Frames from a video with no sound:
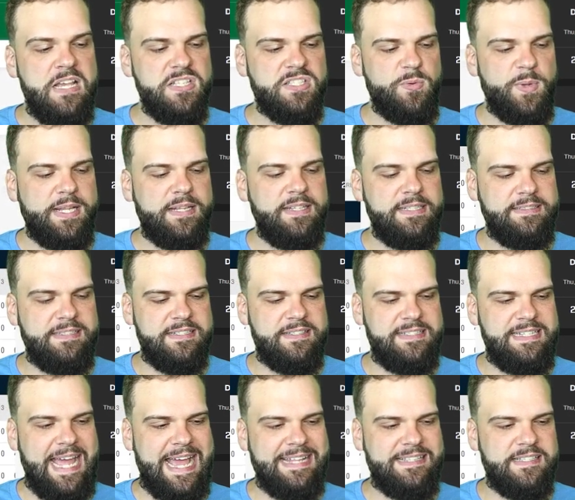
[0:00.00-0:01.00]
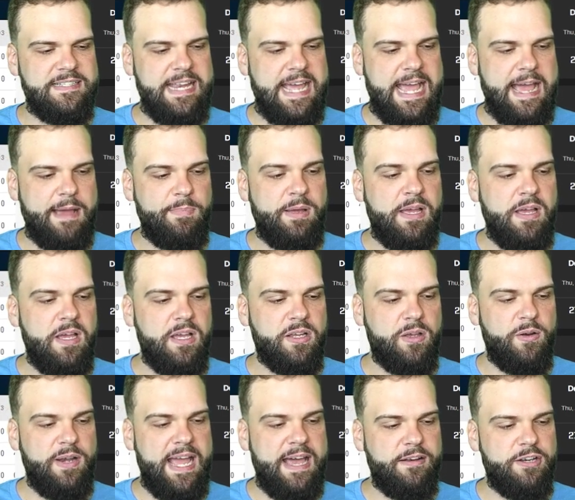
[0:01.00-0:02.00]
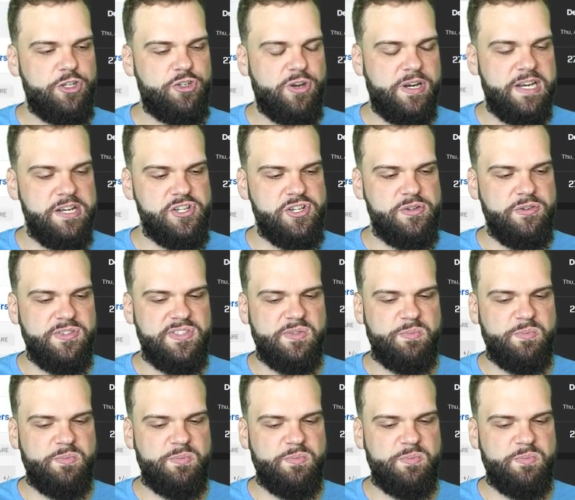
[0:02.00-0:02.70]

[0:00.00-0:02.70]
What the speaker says: So we click the stats tab, go down to traditional